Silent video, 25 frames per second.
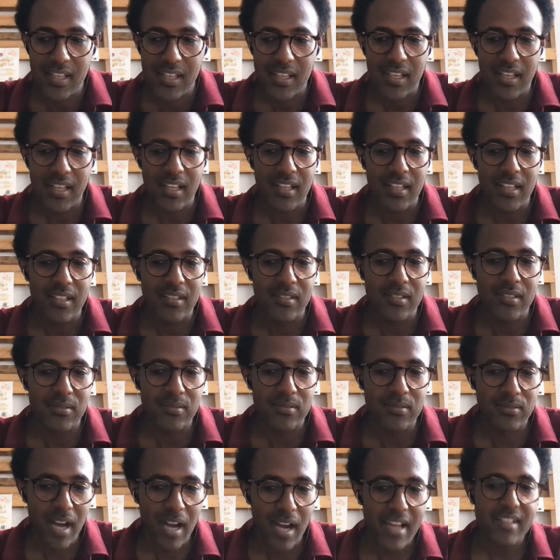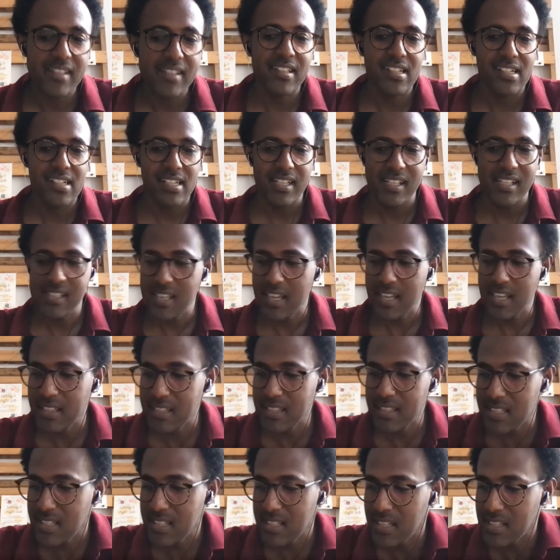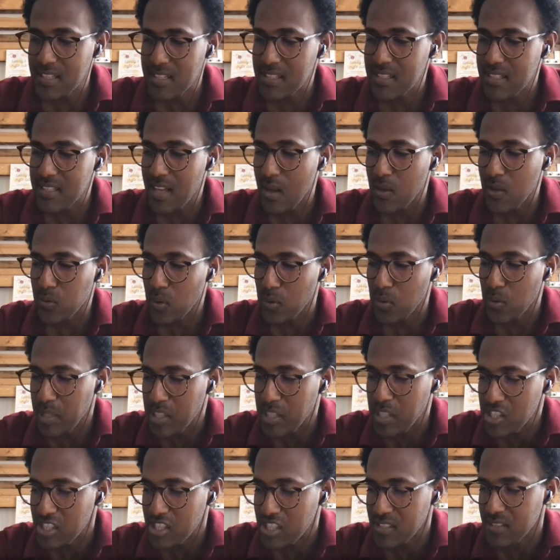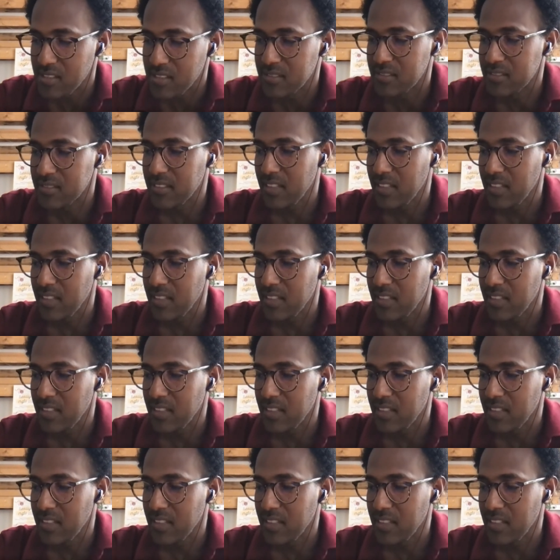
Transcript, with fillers: uh, rightly said it's automation,